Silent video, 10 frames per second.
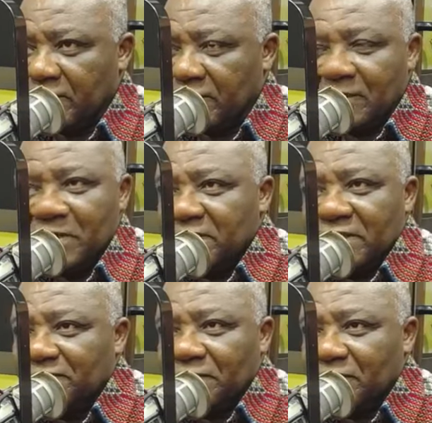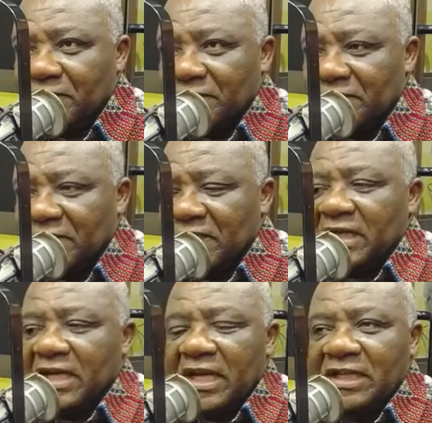You best stay focused.
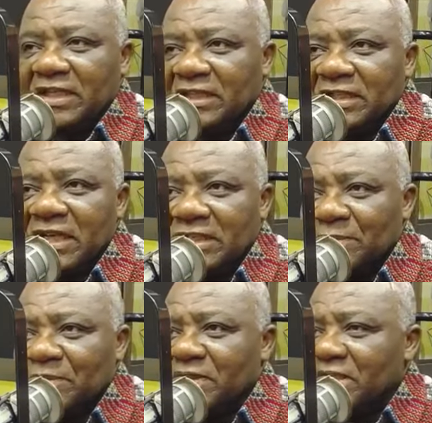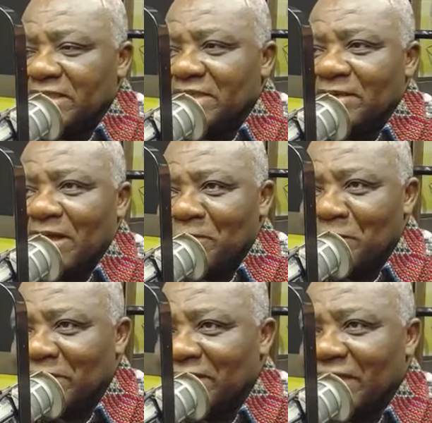And the leadership, you know, you say, come
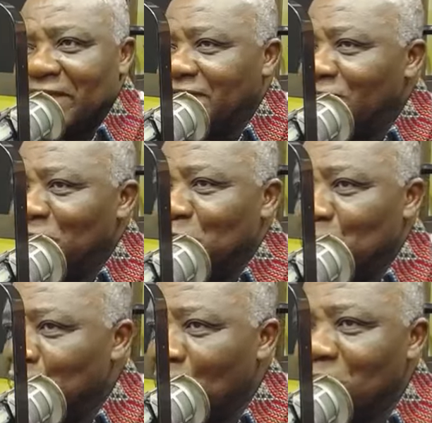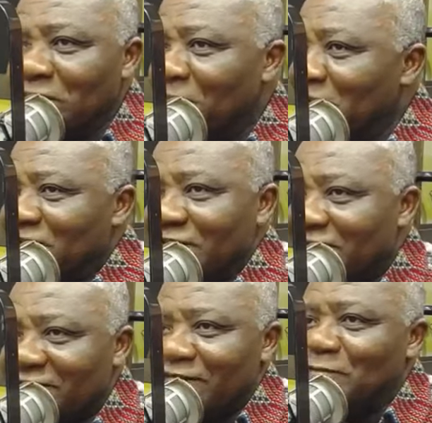better now, hey, me boom, na me tia
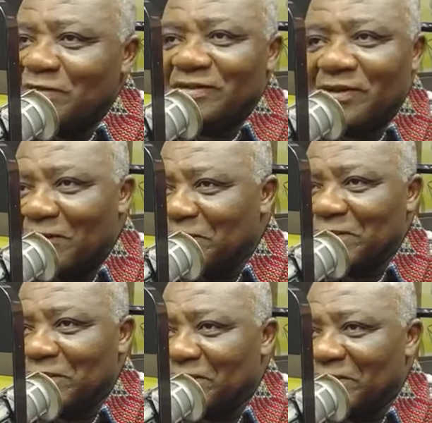tia moon, oh no.